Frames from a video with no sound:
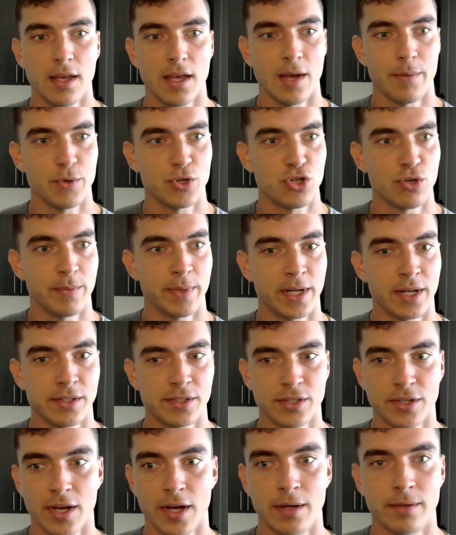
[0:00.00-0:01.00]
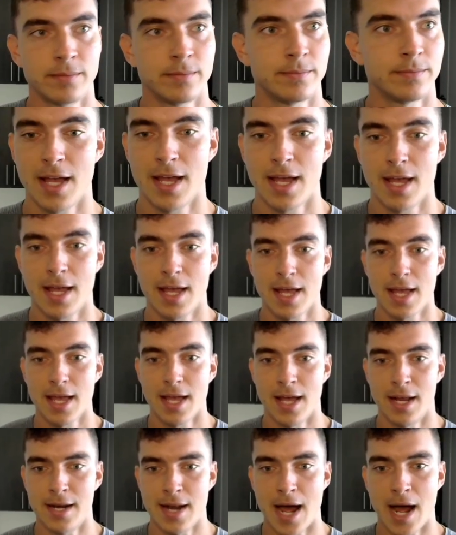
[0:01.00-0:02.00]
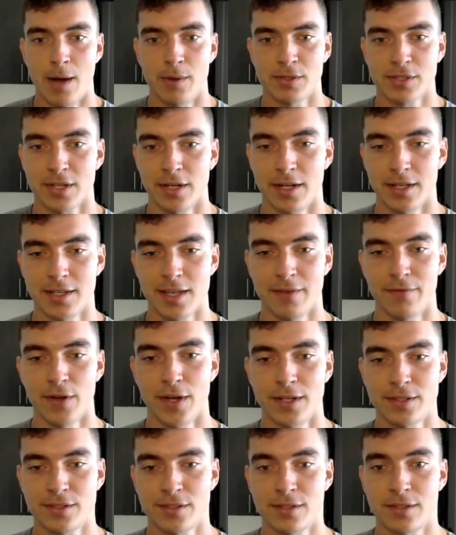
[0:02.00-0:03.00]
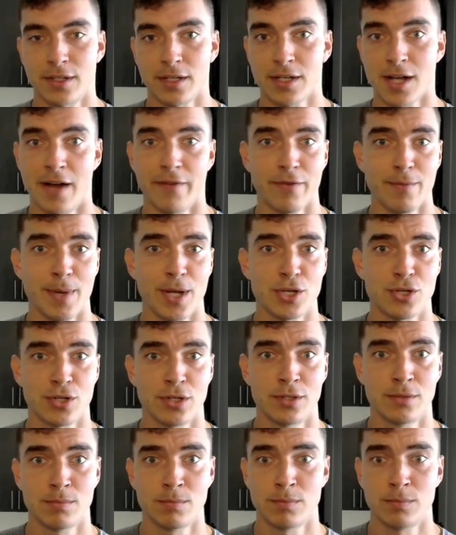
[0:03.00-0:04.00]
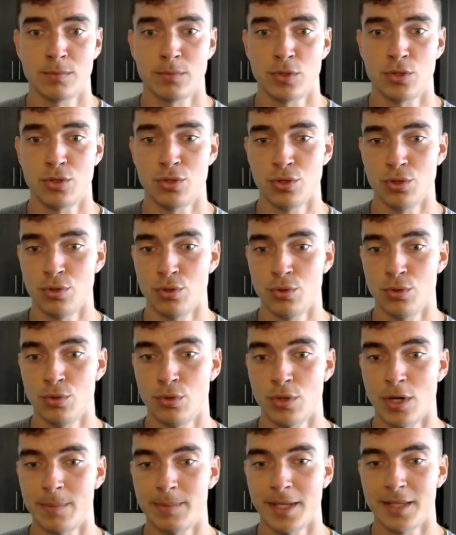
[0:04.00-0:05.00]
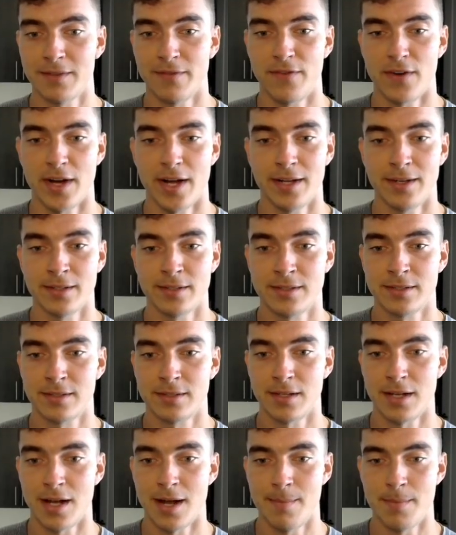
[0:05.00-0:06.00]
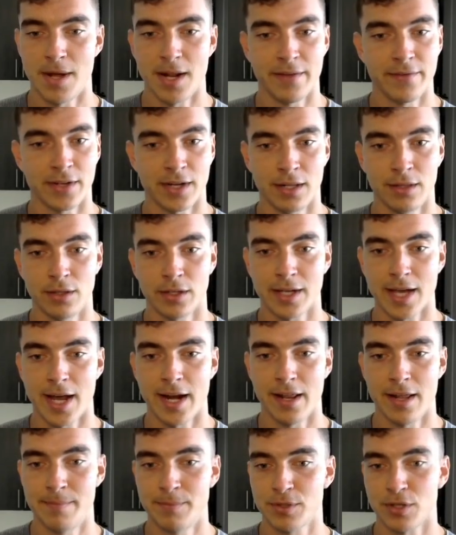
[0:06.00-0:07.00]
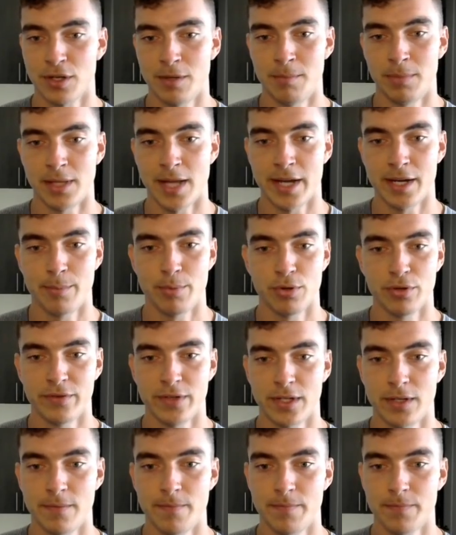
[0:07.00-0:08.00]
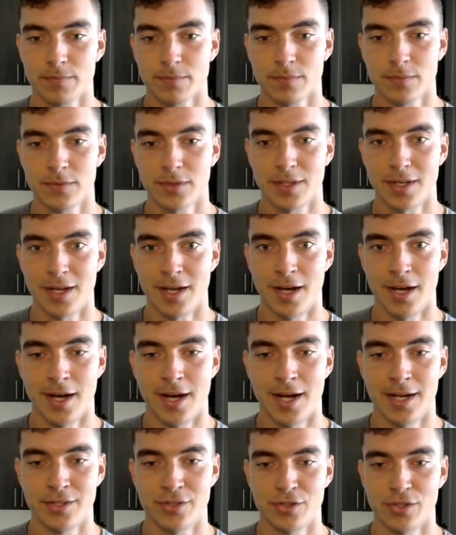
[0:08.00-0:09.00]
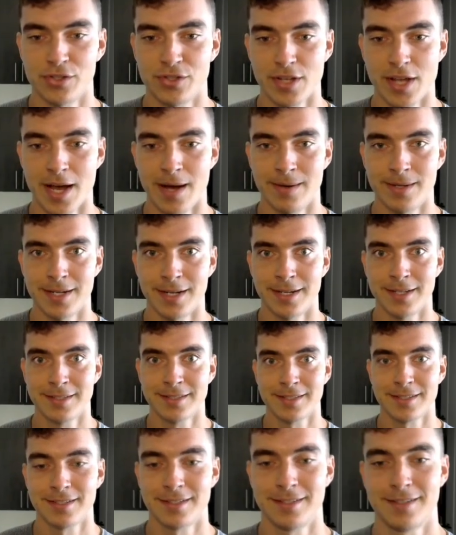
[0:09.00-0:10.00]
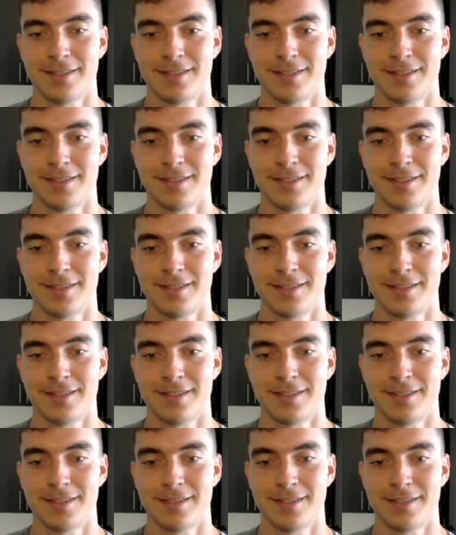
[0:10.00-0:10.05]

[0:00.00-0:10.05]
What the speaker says: and we should be good to go. And now it's going to give us a confirmation to update the files. I'm not even going to look at it. I'm just going to blind approve it just to see how it does.